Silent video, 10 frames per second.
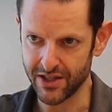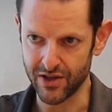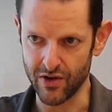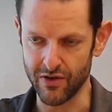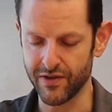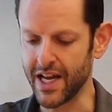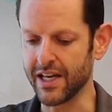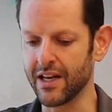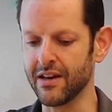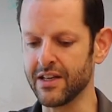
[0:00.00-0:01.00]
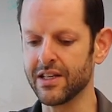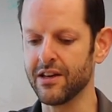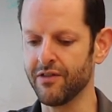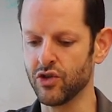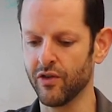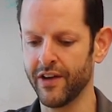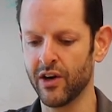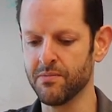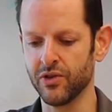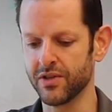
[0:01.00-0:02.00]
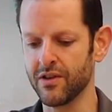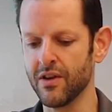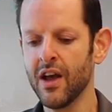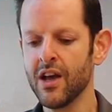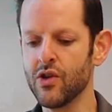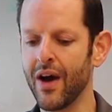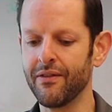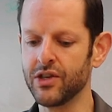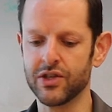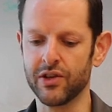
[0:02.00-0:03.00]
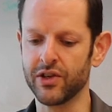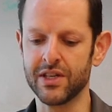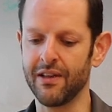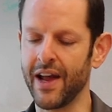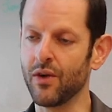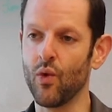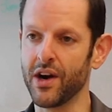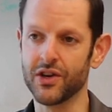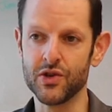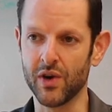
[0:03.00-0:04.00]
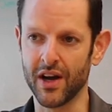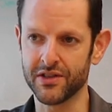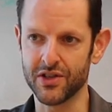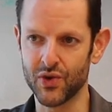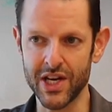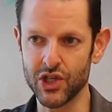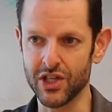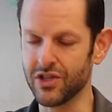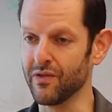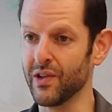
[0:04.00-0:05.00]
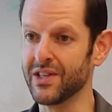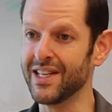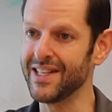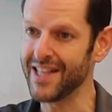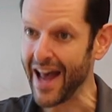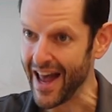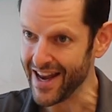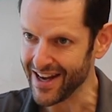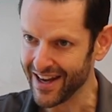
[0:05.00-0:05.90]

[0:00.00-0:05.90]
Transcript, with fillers: So you've taken these individual variables and you haven't just looked at like one or two concentrations, you've looked at 10